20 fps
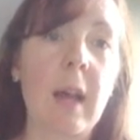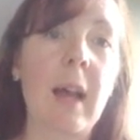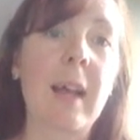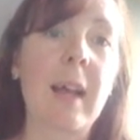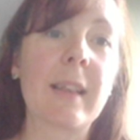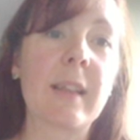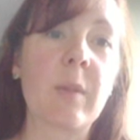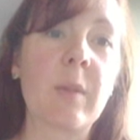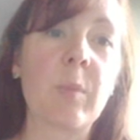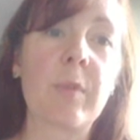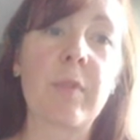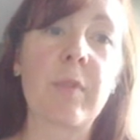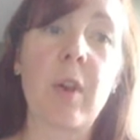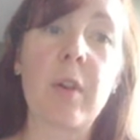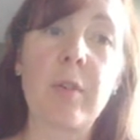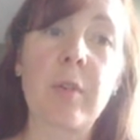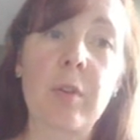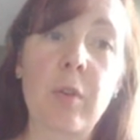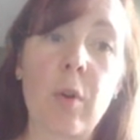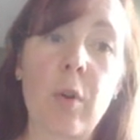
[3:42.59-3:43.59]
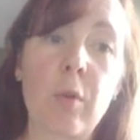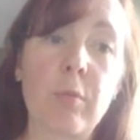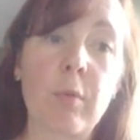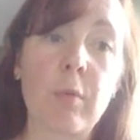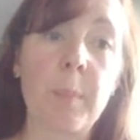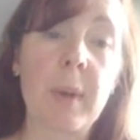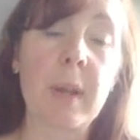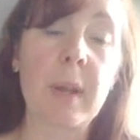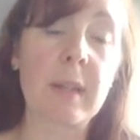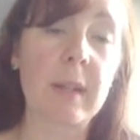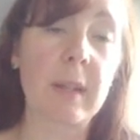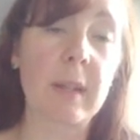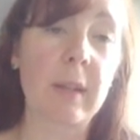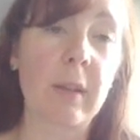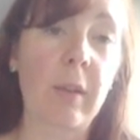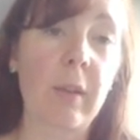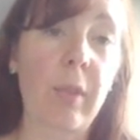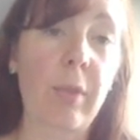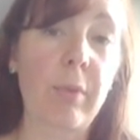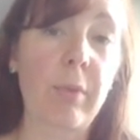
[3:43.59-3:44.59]
and then we've only got a remaining
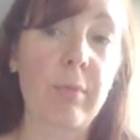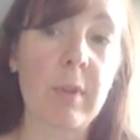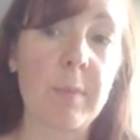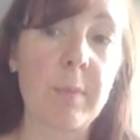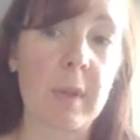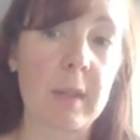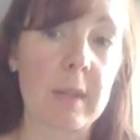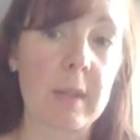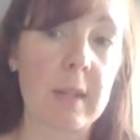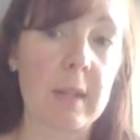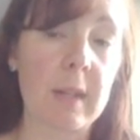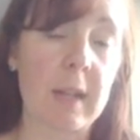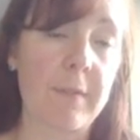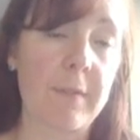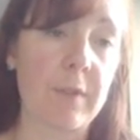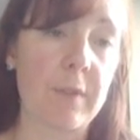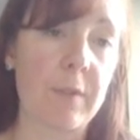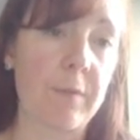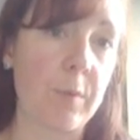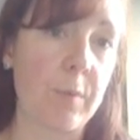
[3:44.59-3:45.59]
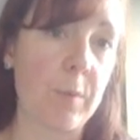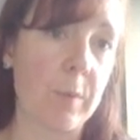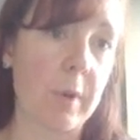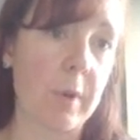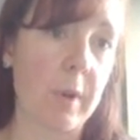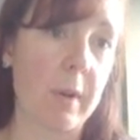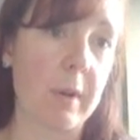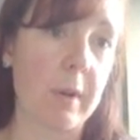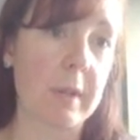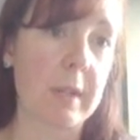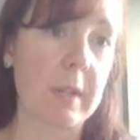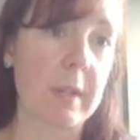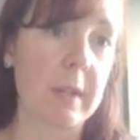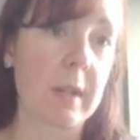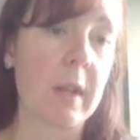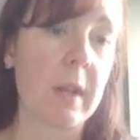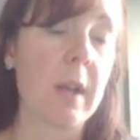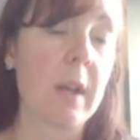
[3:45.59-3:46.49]
3 months left of forecast.